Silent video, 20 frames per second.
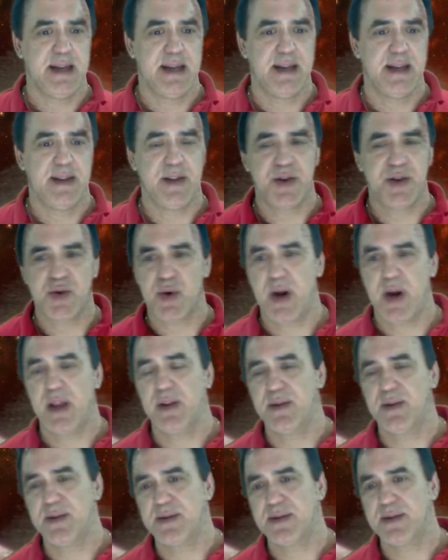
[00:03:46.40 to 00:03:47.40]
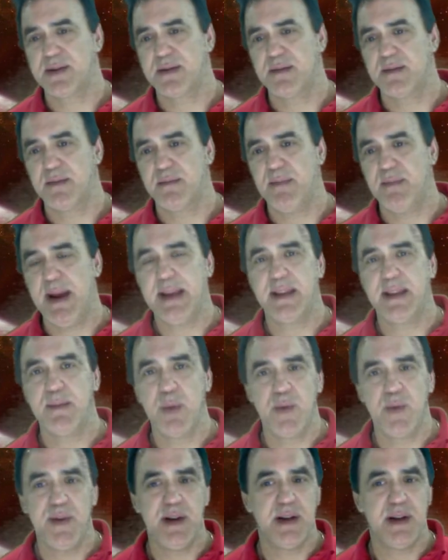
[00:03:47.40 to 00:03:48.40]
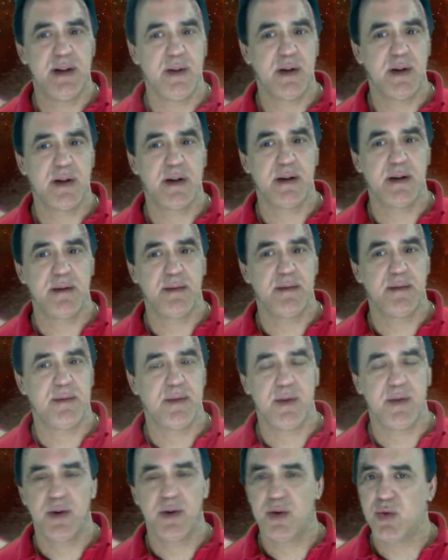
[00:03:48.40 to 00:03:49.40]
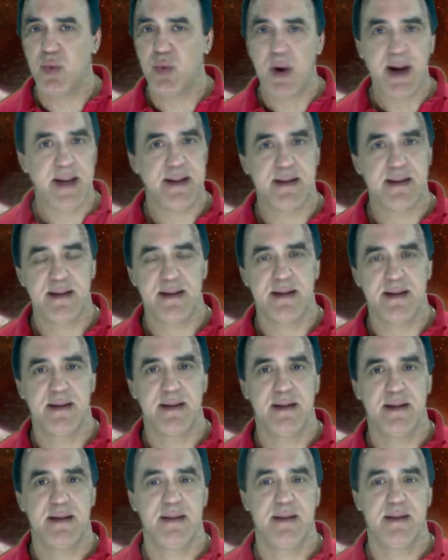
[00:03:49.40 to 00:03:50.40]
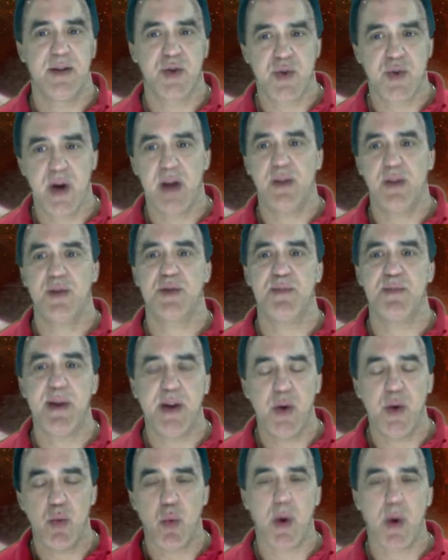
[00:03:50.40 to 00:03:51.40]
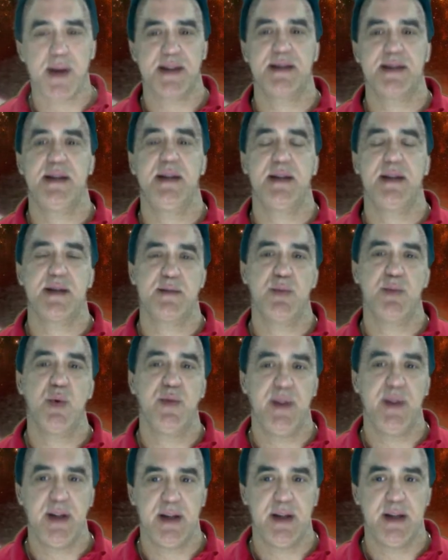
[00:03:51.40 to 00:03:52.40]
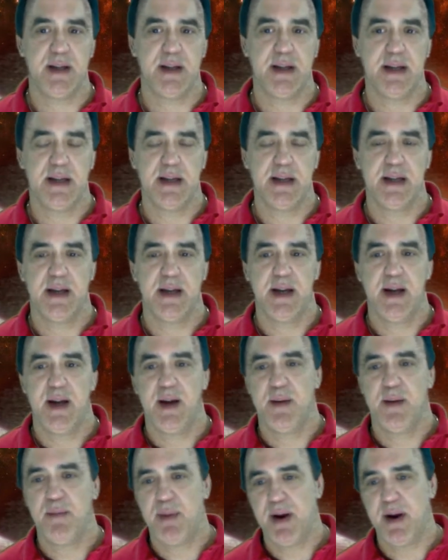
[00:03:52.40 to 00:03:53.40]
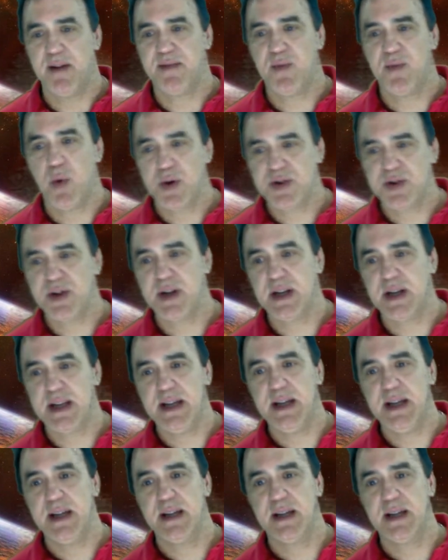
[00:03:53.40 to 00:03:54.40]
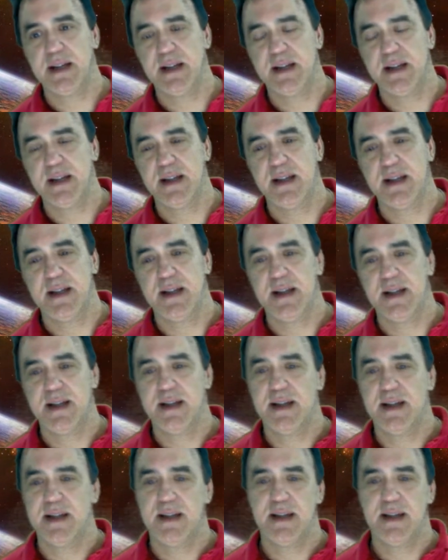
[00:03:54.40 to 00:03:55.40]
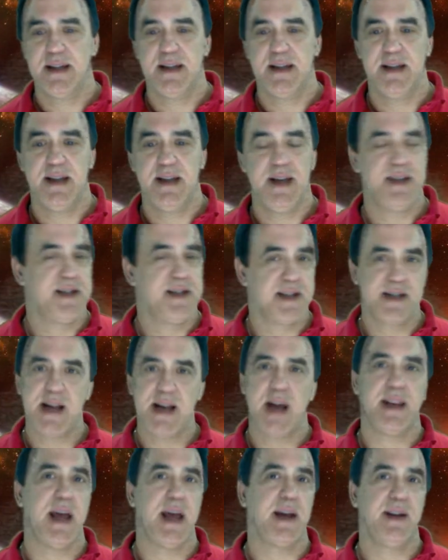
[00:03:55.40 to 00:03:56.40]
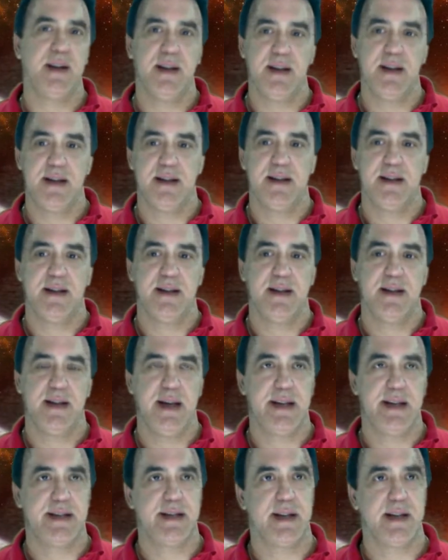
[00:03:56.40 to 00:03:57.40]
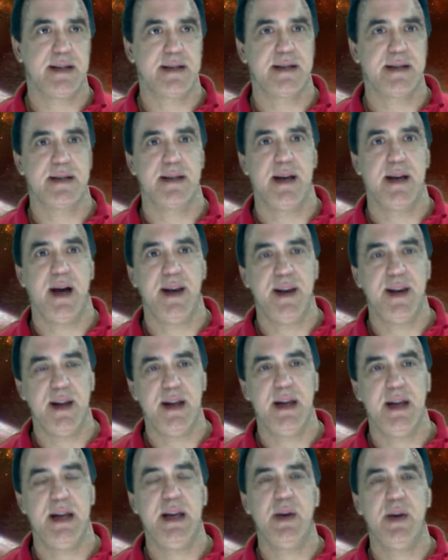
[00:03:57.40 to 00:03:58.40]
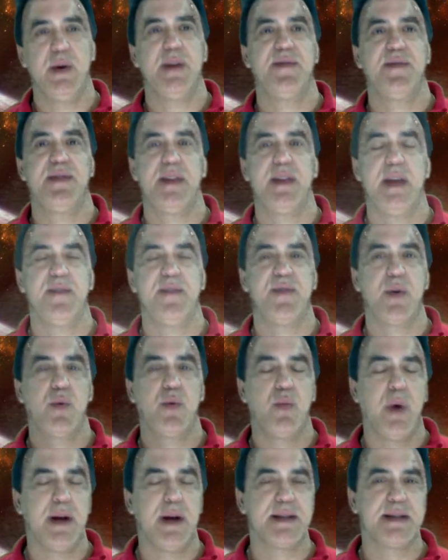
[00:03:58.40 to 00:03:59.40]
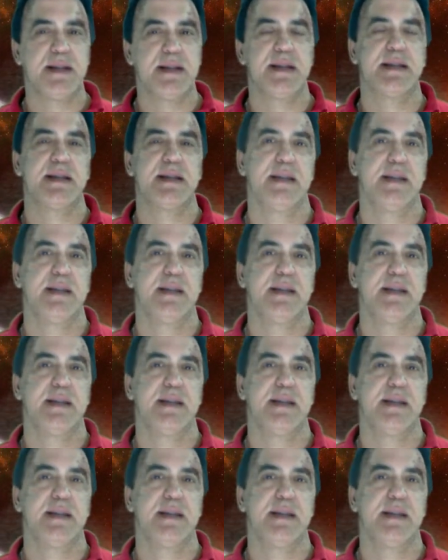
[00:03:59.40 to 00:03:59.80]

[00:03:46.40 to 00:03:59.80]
the trailers make the movie look great. The trailers make you want to see this movie. But unfortunately, it's just not that good. It's just, if there wasn't